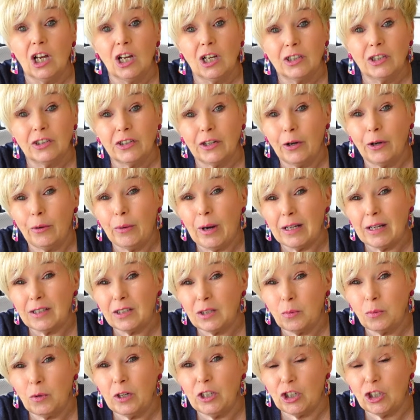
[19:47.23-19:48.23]
So I
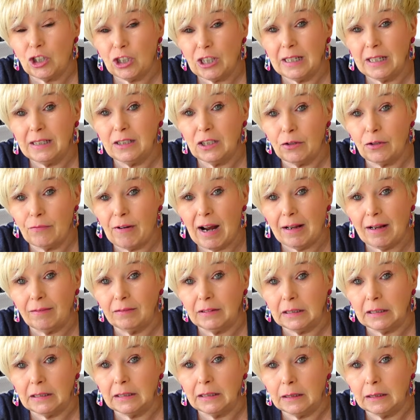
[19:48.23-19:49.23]
switch things around
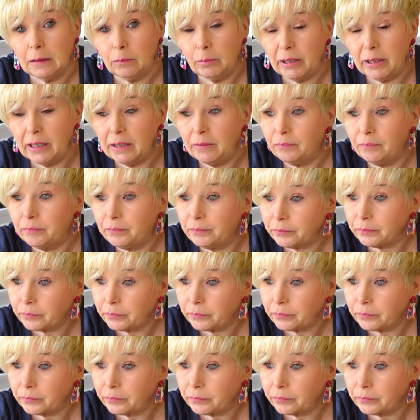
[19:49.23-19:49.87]
a little bit.